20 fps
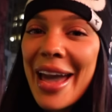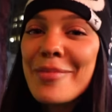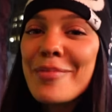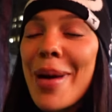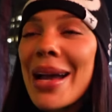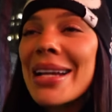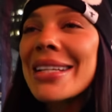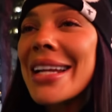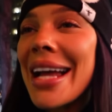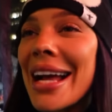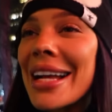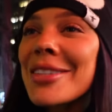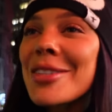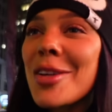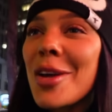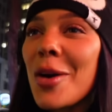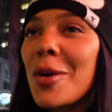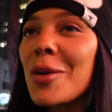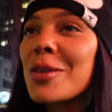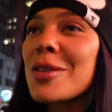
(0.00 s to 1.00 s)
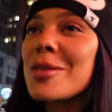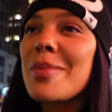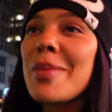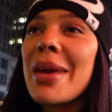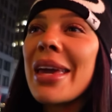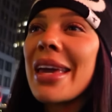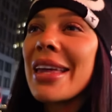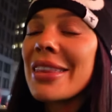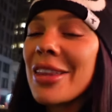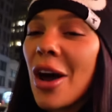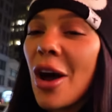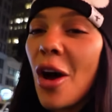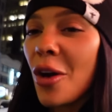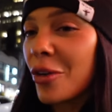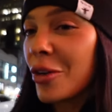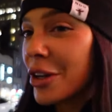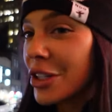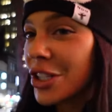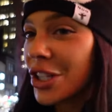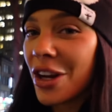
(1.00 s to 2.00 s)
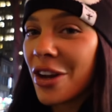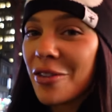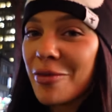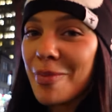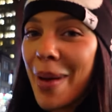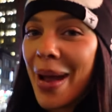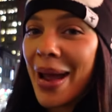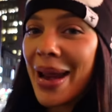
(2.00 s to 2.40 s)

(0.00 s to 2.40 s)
my dad told me the origin of my